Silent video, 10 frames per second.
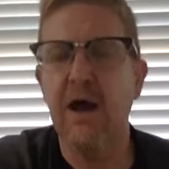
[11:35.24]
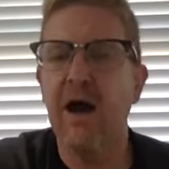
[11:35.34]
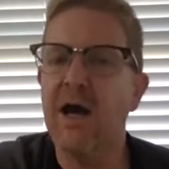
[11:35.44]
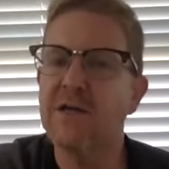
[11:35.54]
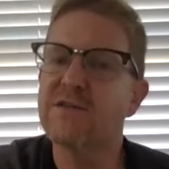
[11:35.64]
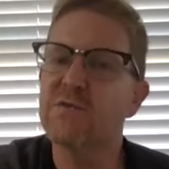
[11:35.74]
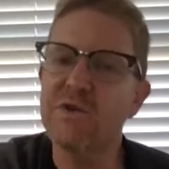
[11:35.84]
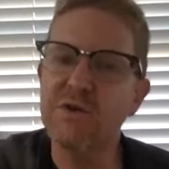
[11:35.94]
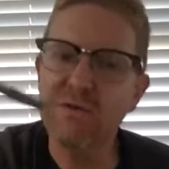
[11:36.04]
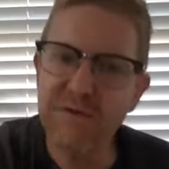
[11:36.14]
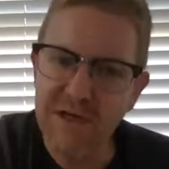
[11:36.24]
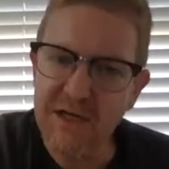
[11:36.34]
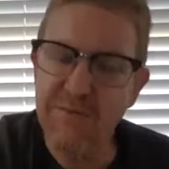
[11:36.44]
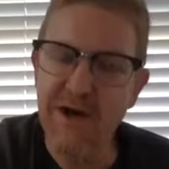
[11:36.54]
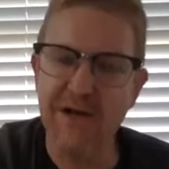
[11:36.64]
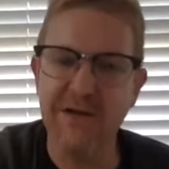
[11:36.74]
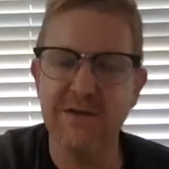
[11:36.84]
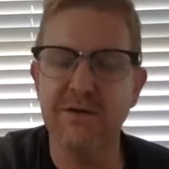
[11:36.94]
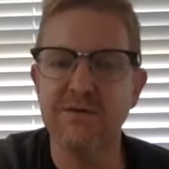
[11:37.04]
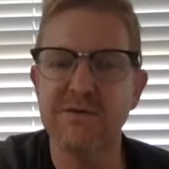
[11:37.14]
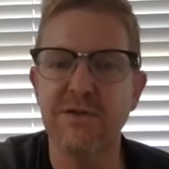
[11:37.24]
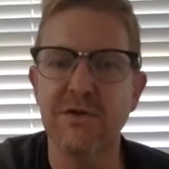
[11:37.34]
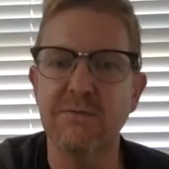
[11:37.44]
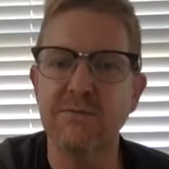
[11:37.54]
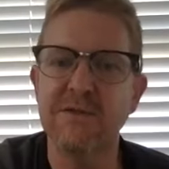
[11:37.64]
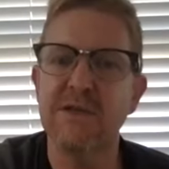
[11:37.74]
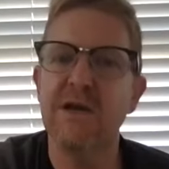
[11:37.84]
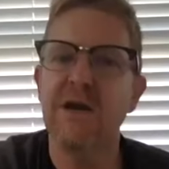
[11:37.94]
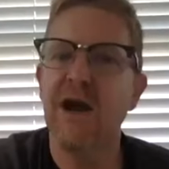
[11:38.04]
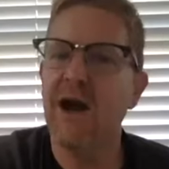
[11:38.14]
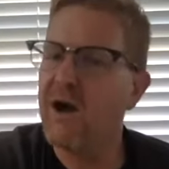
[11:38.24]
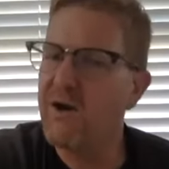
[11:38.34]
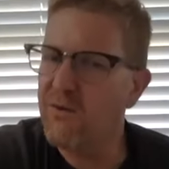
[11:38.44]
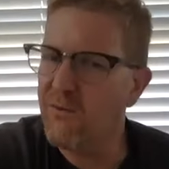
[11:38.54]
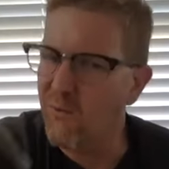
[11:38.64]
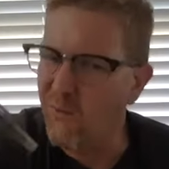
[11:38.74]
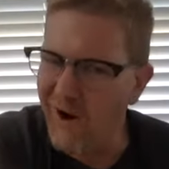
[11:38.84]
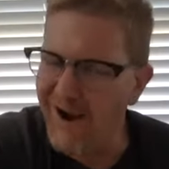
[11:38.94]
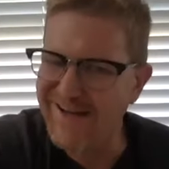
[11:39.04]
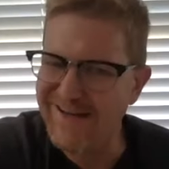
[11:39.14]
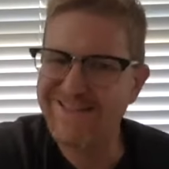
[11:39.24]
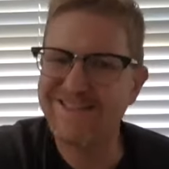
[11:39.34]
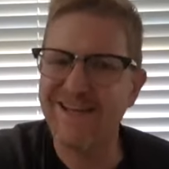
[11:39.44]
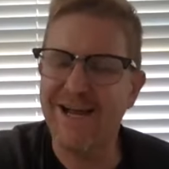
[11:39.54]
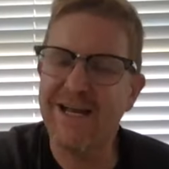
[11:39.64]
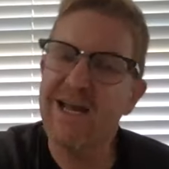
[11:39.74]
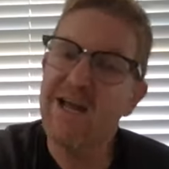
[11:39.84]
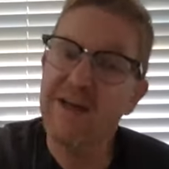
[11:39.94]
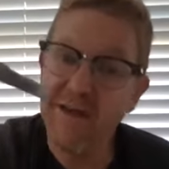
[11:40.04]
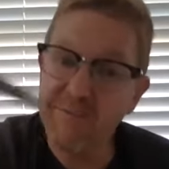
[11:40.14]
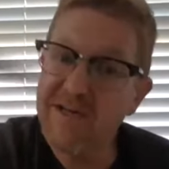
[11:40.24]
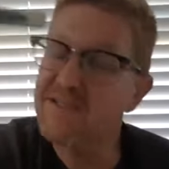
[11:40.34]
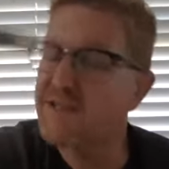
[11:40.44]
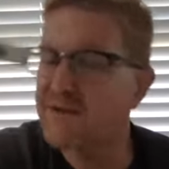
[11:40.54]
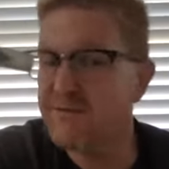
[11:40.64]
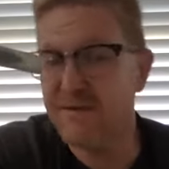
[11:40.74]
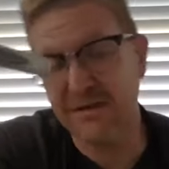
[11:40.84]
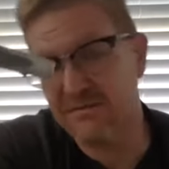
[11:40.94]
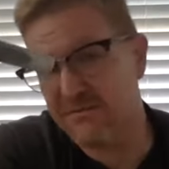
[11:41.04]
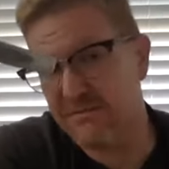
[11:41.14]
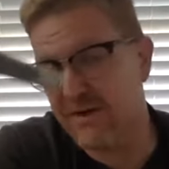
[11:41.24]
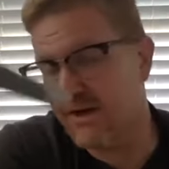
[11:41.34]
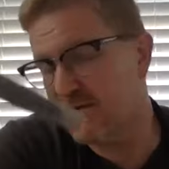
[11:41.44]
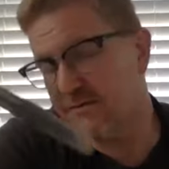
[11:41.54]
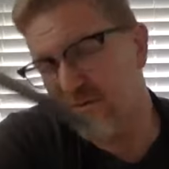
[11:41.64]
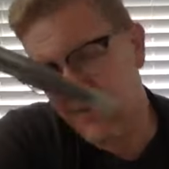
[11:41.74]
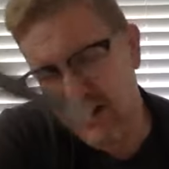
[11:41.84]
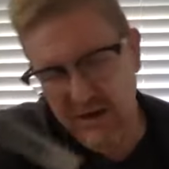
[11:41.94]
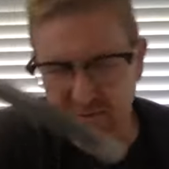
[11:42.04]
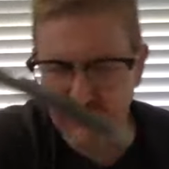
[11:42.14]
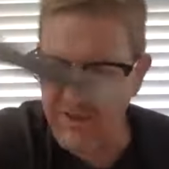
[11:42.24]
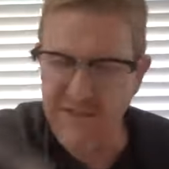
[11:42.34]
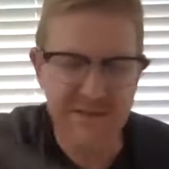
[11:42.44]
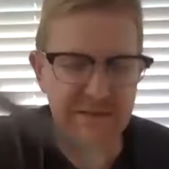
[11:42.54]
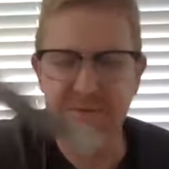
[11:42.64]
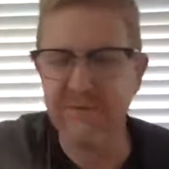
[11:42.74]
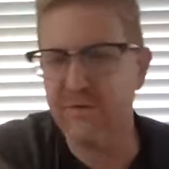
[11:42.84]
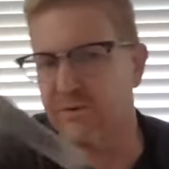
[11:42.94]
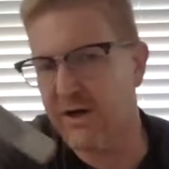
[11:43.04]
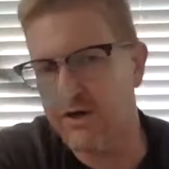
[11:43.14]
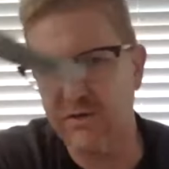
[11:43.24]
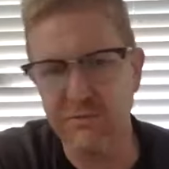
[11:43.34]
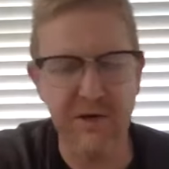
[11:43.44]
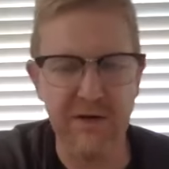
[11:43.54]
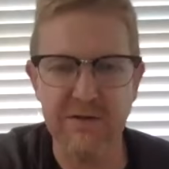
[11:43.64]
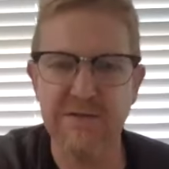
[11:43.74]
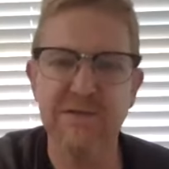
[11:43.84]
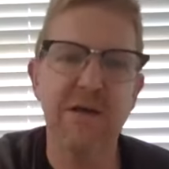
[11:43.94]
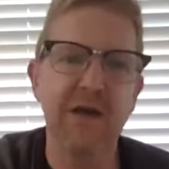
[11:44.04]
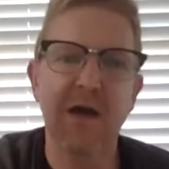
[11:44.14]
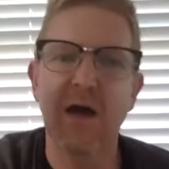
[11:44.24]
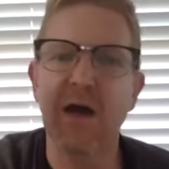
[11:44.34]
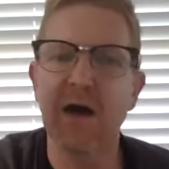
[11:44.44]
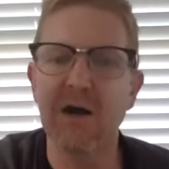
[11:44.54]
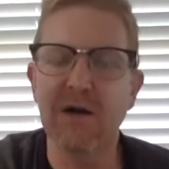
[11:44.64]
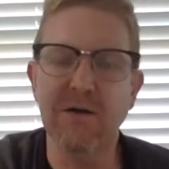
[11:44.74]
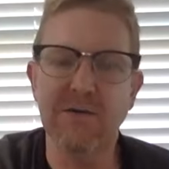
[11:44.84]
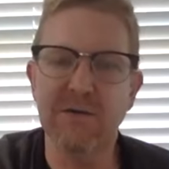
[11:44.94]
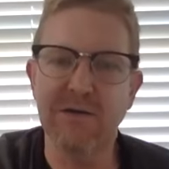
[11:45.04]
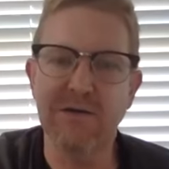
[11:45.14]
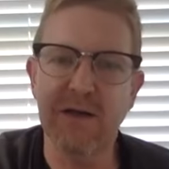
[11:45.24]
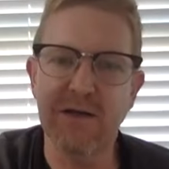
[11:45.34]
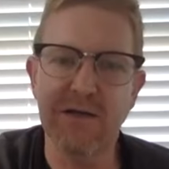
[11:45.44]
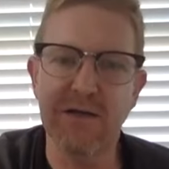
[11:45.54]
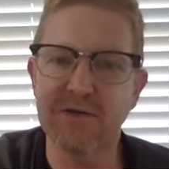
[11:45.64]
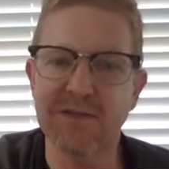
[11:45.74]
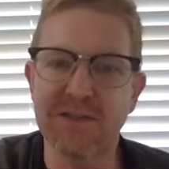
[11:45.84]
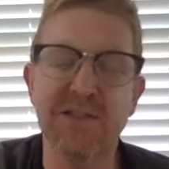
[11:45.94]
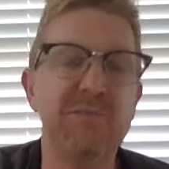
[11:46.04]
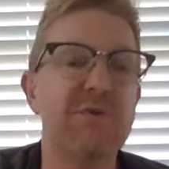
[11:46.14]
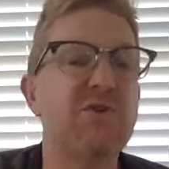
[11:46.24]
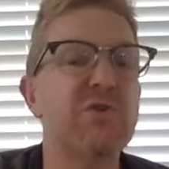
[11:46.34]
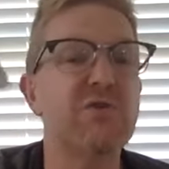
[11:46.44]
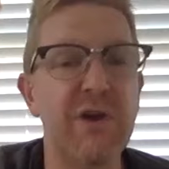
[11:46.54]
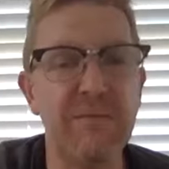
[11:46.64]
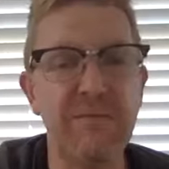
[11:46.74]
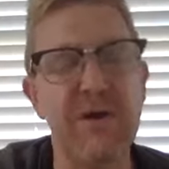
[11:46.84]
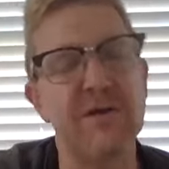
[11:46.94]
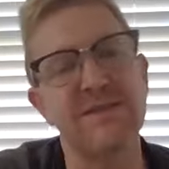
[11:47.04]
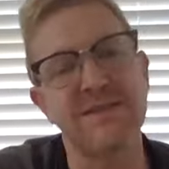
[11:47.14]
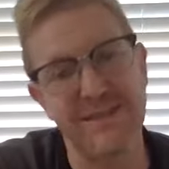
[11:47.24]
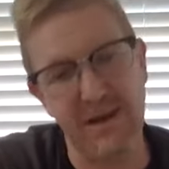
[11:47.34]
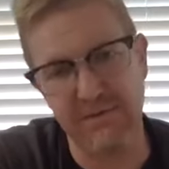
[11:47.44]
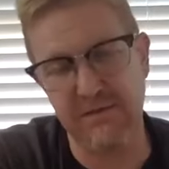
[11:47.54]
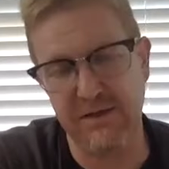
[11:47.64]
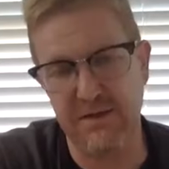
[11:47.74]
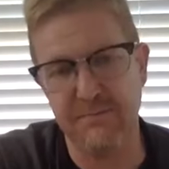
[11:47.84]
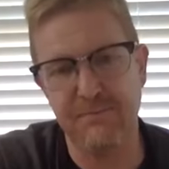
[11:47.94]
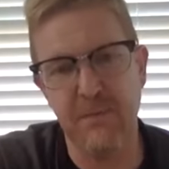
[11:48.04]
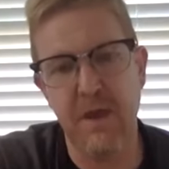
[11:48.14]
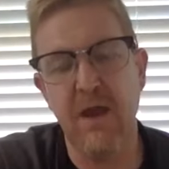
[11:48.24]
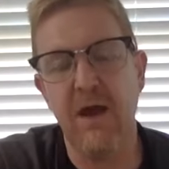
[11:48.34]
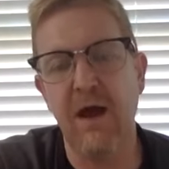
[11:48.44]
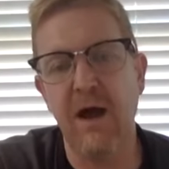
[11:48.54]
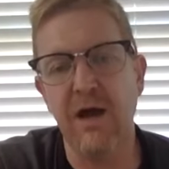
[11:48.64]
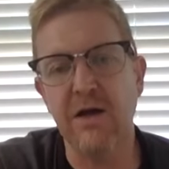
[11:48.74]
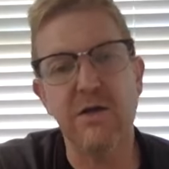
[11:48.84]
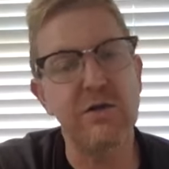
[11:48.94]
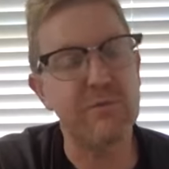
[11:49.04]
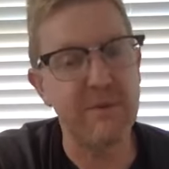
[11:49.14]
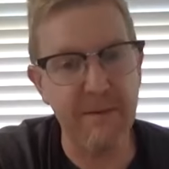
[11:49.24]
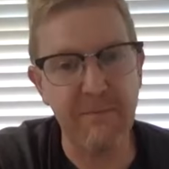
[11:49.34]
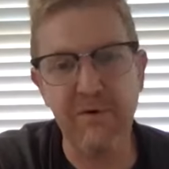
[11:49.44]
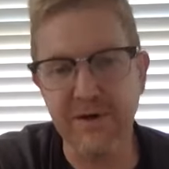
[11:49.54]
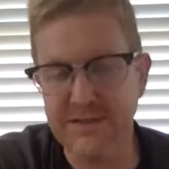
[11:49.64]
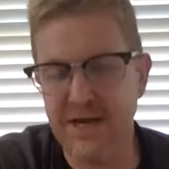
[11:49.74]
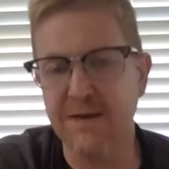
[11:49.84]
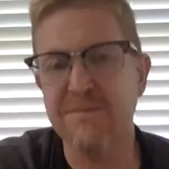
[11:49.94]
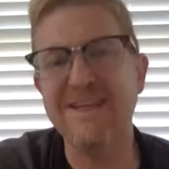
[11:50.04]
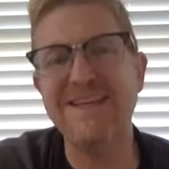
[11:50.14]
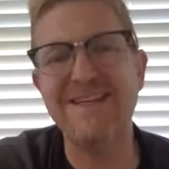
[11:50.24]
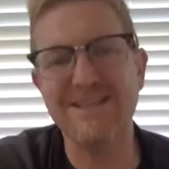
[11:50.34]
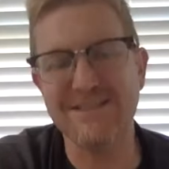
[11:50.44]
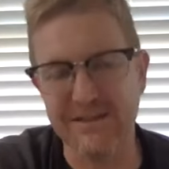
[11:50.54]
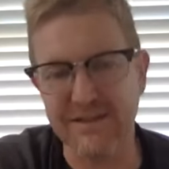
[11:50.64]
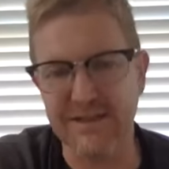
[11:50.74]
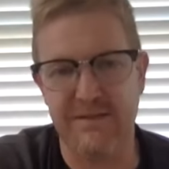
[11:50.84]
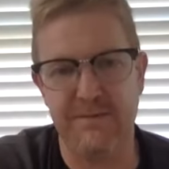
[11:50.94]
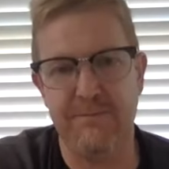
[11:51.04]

Uh, so when you think about it in those terms, uh, why is that? That means that that uh, I realize some of you, uh, your parents uh, are, are not near 60, but your grandparents definitely uh, could remember a time easily